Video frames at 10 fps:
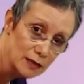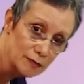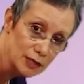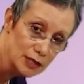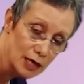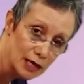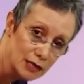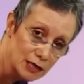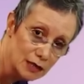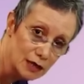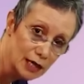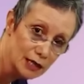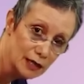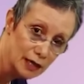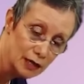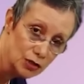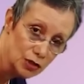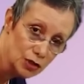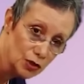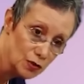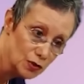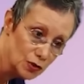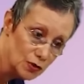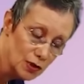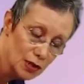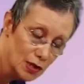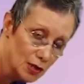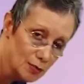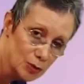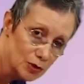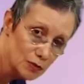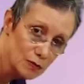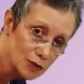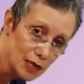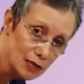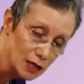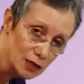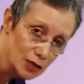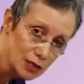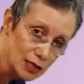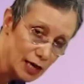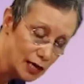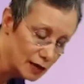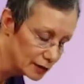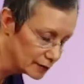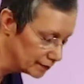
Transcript: up the sides of their head like I just showed you, but you would not touch the neck.